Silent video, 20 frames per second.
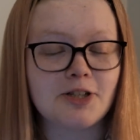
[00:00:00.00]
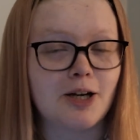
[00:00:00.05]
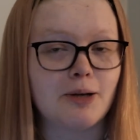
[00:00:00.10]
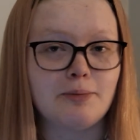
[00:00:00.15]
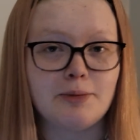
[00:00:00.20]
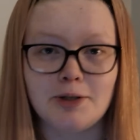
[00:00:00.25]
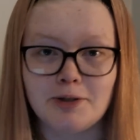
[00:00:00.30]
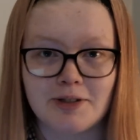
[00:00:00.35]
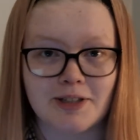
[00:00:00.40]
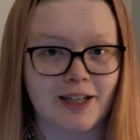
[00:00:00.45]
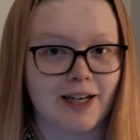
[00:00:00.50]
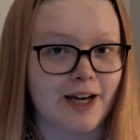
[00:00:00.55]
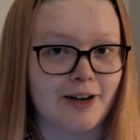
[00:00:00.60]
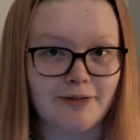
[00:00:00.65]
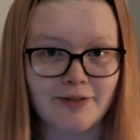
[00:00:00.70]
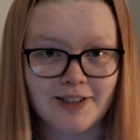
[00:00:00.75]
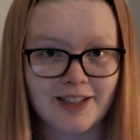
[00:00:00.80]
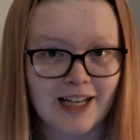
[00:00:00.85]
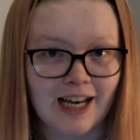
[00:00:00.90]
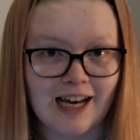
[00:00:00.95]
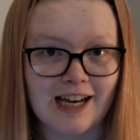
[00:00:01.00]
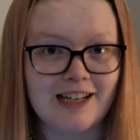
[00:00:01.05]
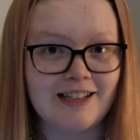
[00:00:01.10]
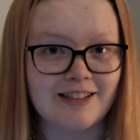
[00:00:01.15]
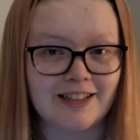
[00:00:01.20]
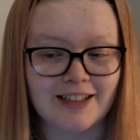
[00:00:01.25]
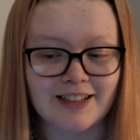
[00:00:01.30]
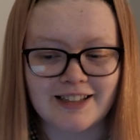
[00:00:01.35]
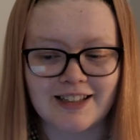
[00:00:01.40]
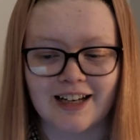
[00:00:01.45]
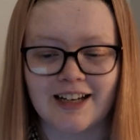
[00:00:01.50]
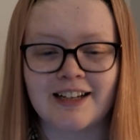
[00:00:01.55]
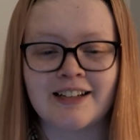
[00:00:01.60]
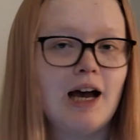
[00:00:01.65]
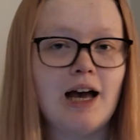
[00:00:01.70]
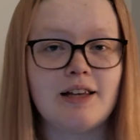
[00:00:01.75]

I'm using it every day, as I said.